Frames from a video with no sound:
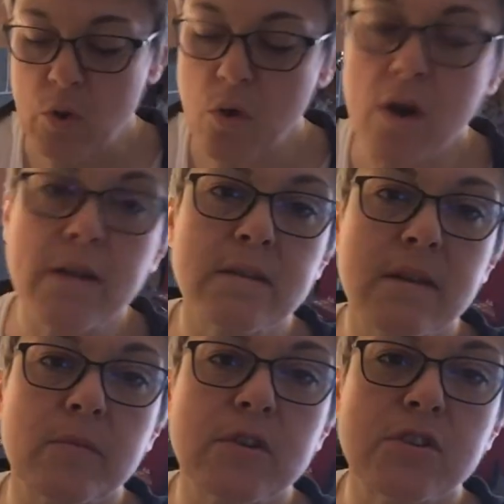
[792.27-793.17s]
on a
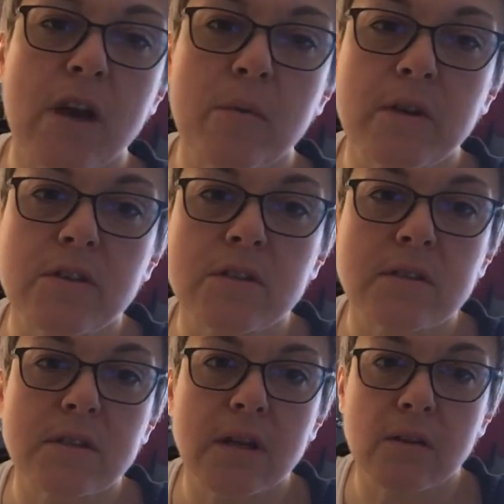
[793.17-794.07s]
sandwich. I would
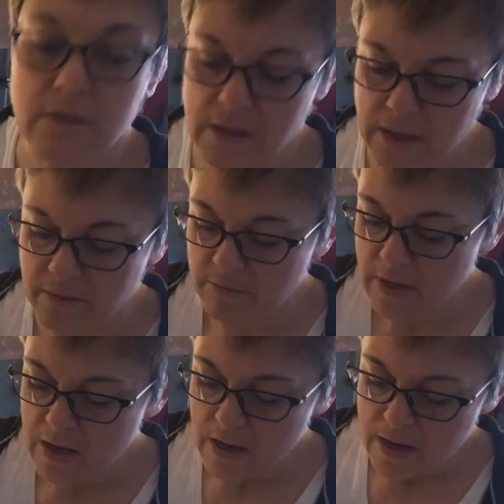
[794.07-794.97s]
just, eat it.
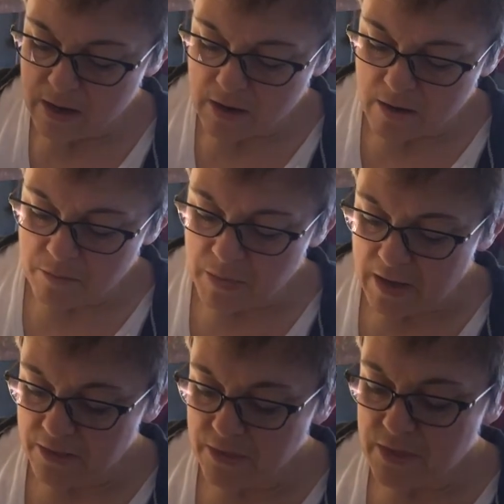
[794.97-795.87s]

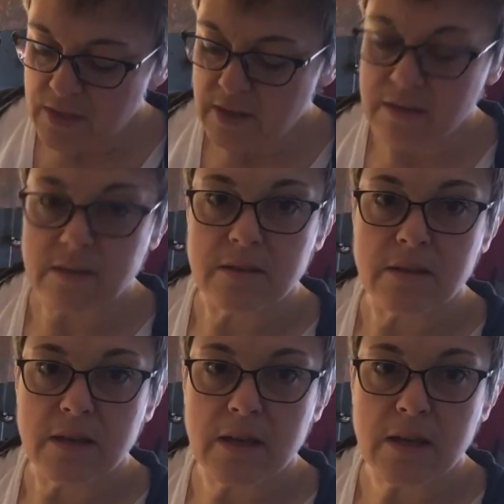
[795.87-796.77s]
But this
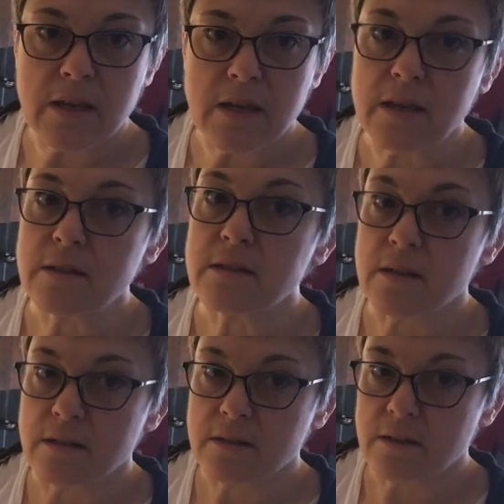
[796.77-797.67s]
is
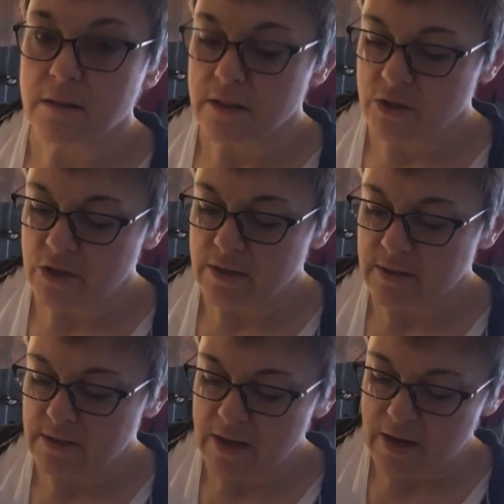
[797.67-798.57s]

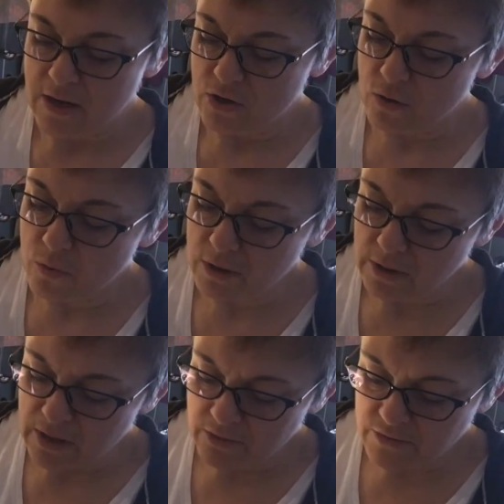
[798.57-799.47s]
delicious, and you will
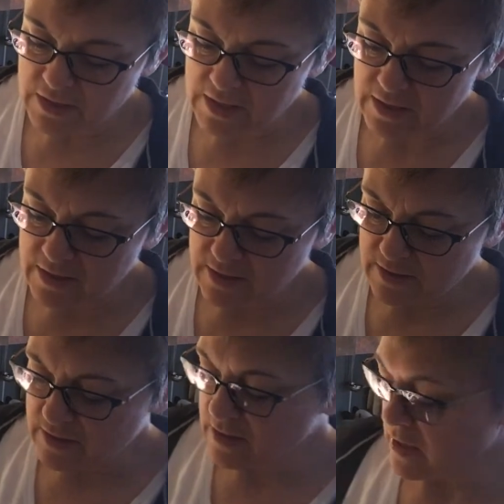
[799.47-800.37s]
love to eat this
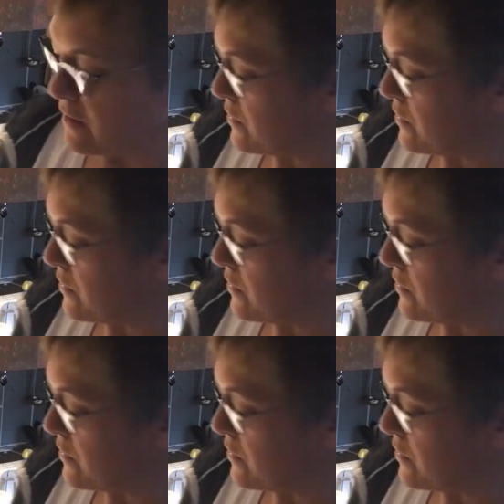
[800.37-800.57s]
instead of